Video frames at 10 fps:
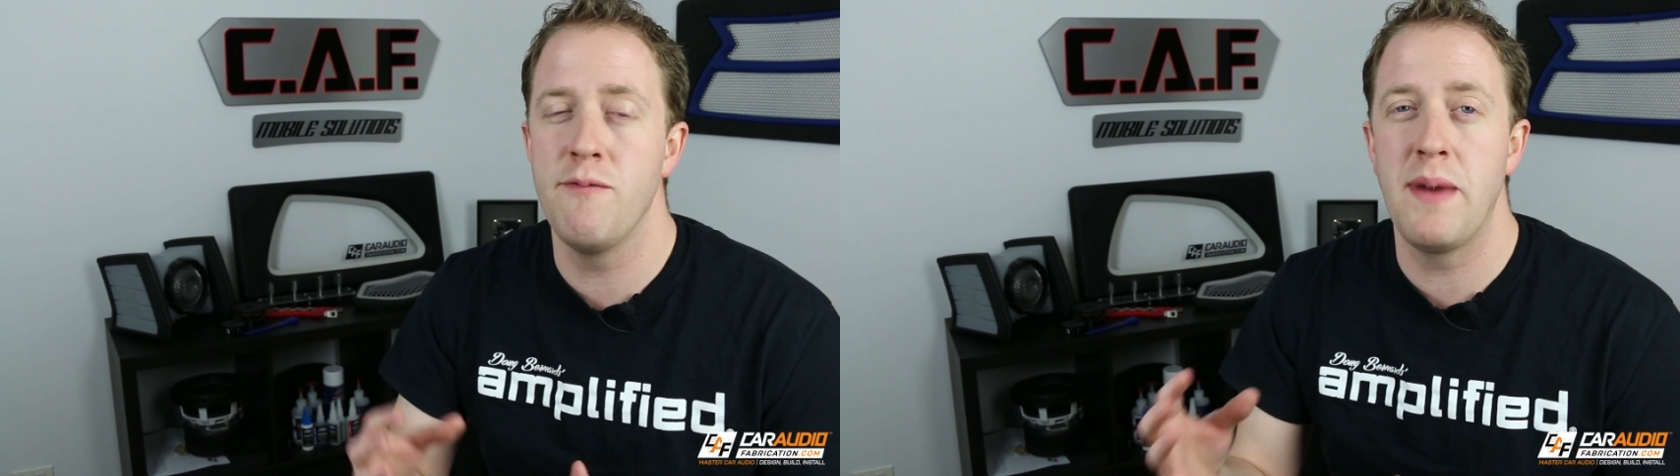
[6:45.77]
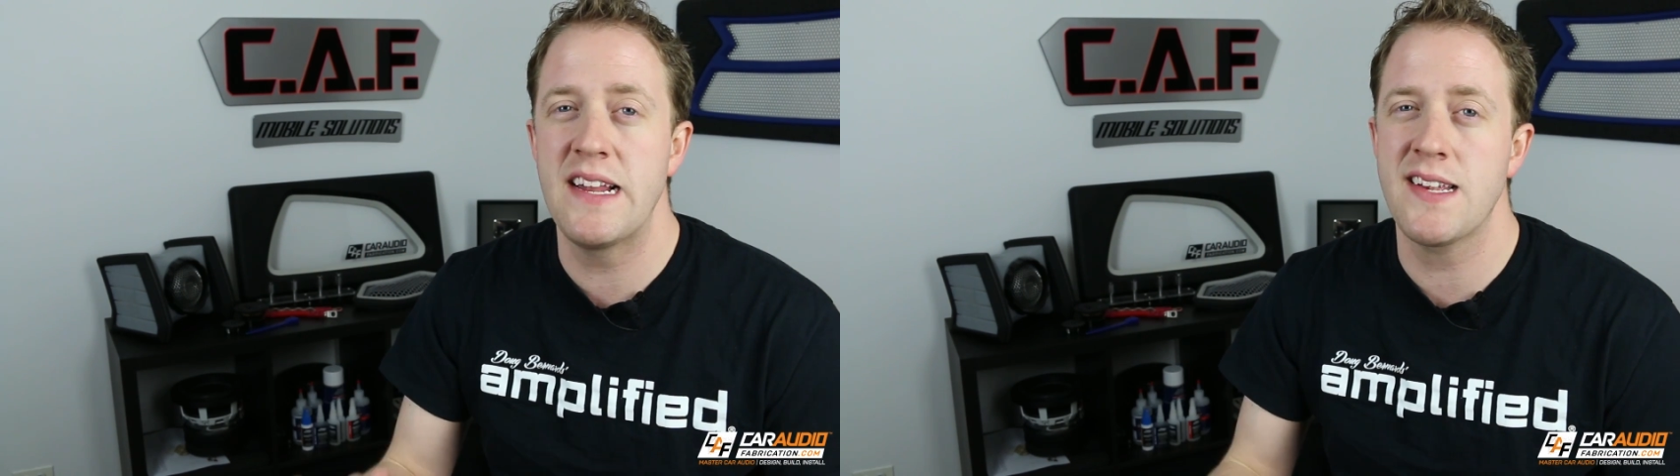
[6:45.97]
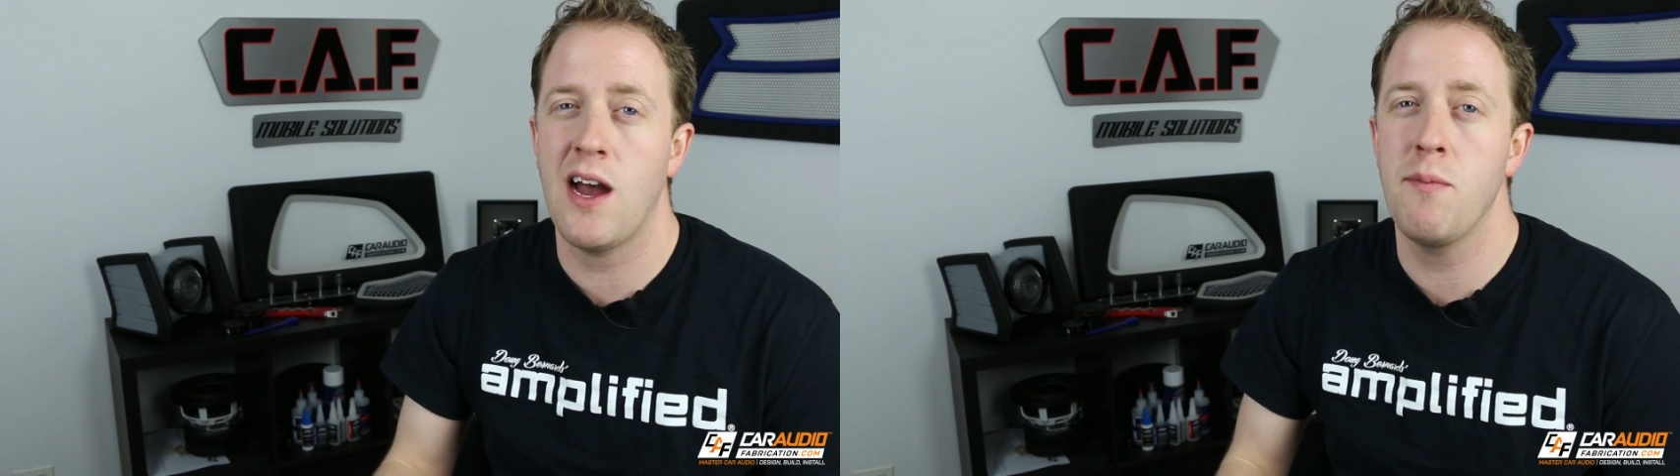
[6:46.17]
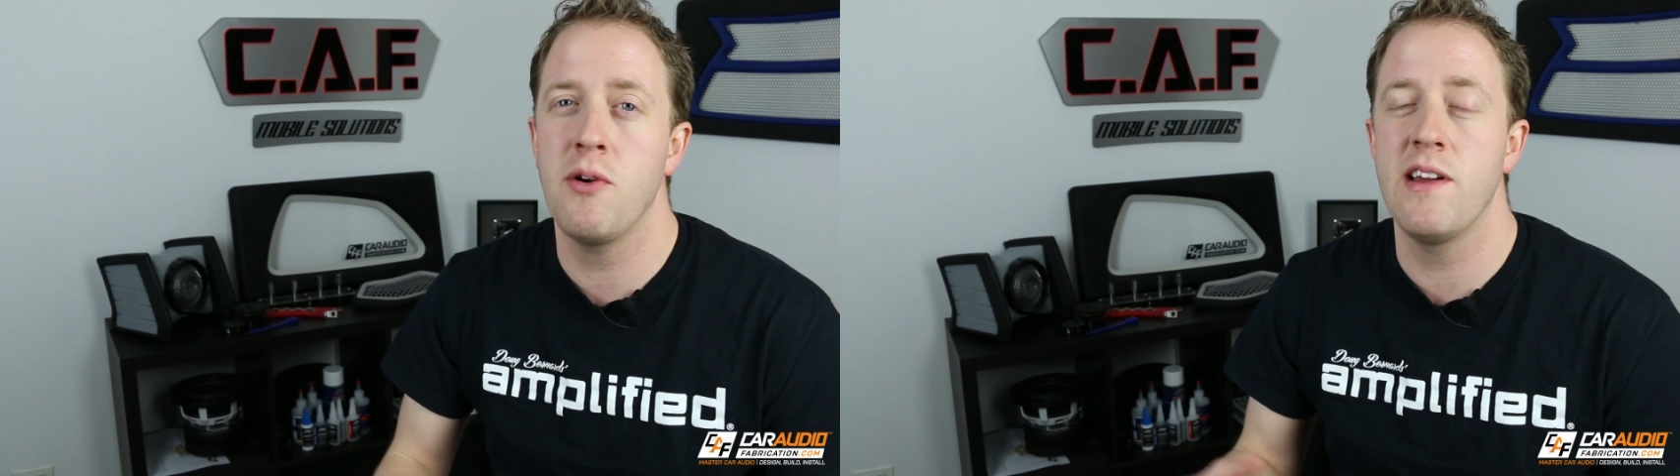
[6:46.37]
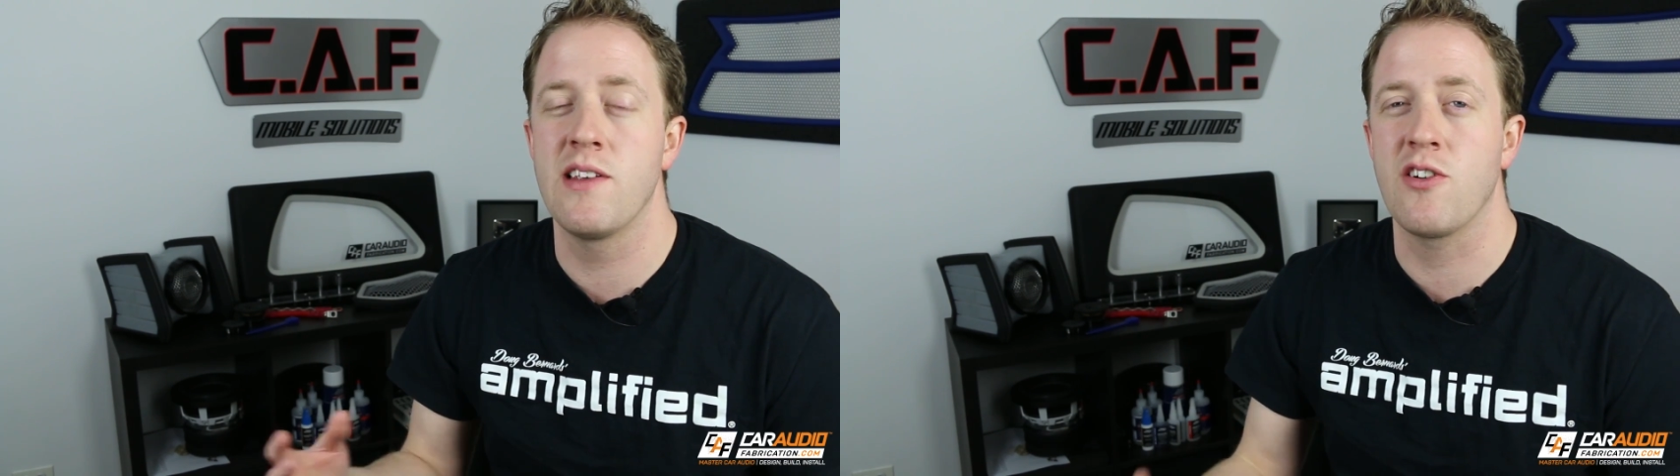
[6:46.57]
of bass
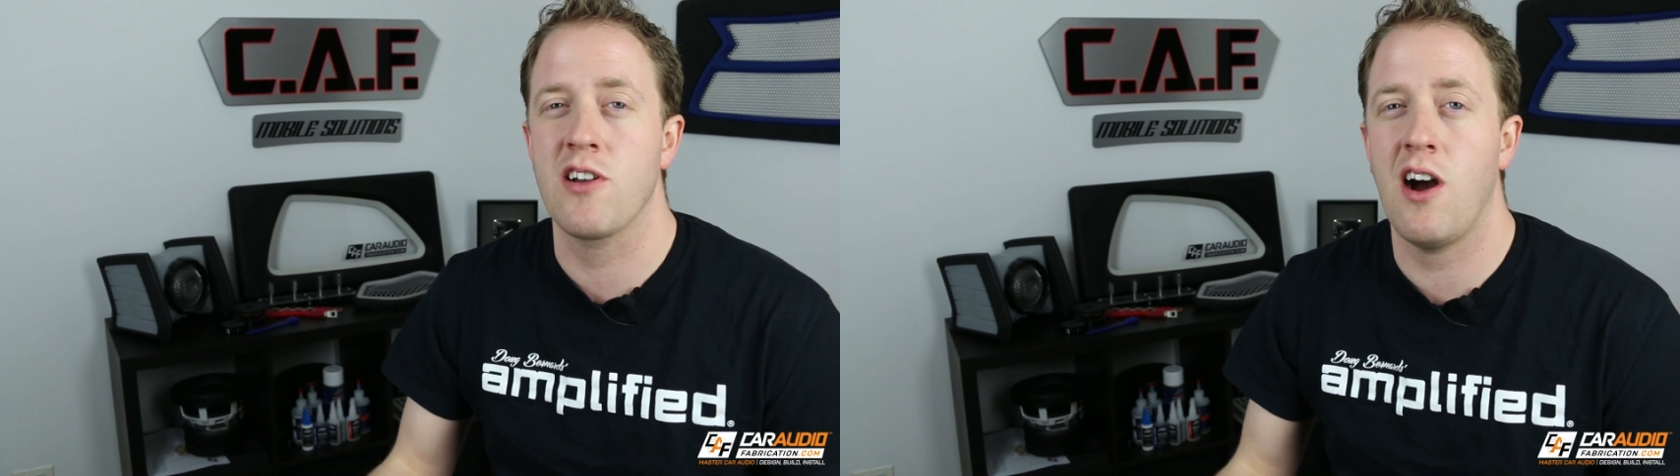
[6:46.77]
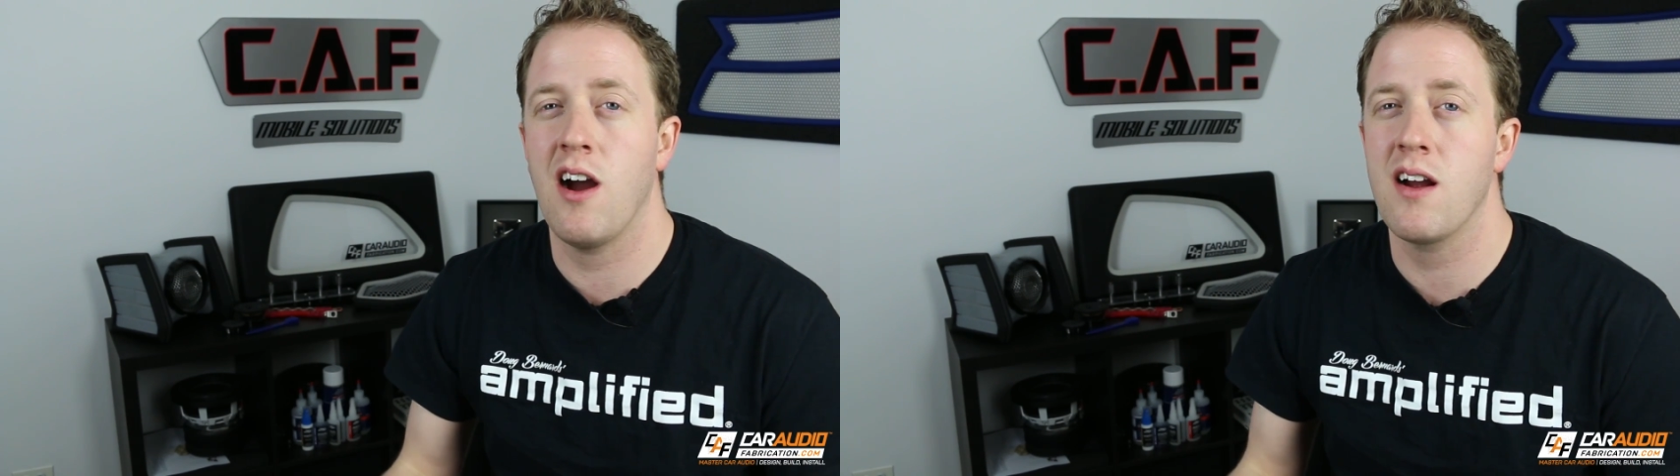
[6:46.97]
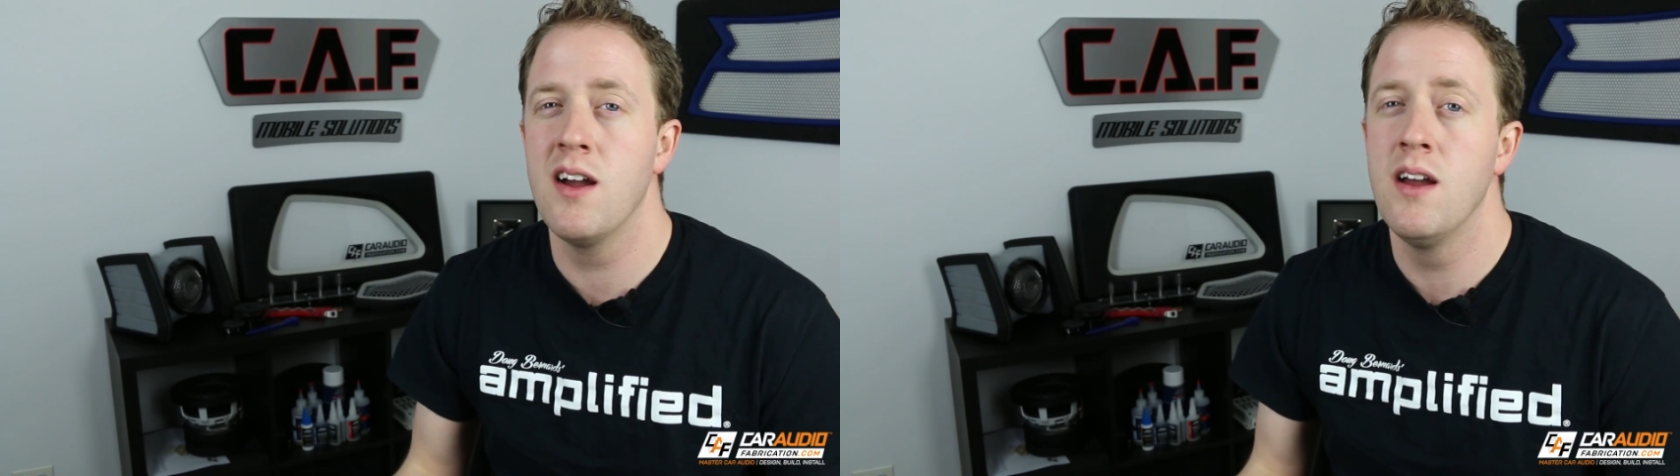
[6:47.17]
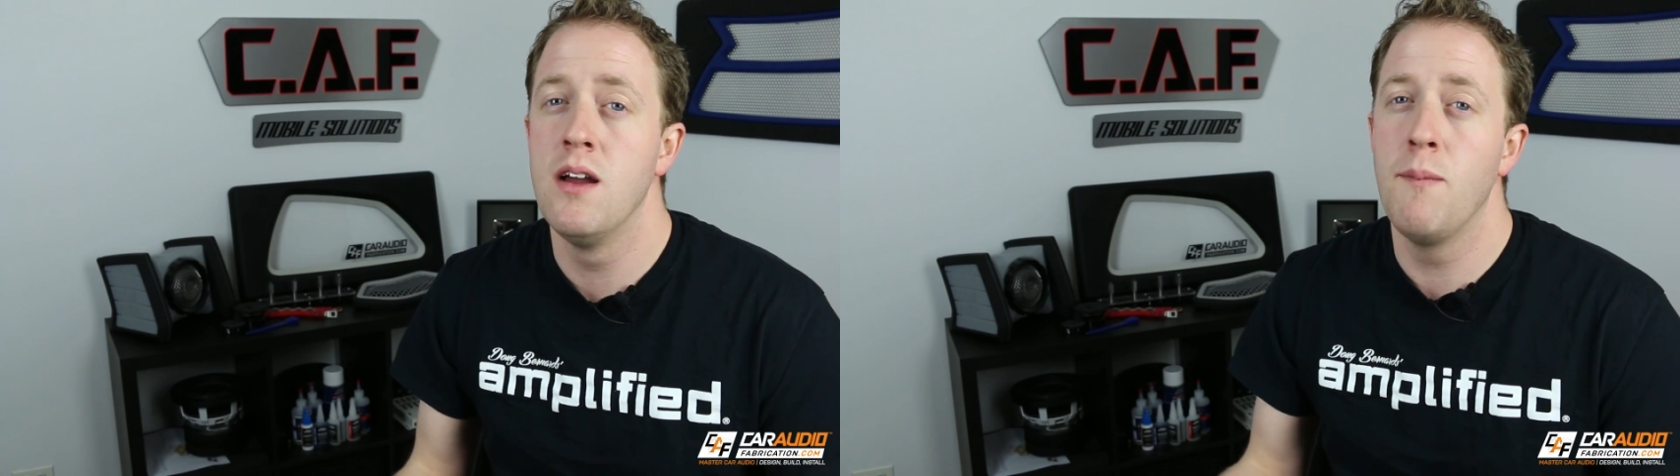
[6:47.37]
output in your car,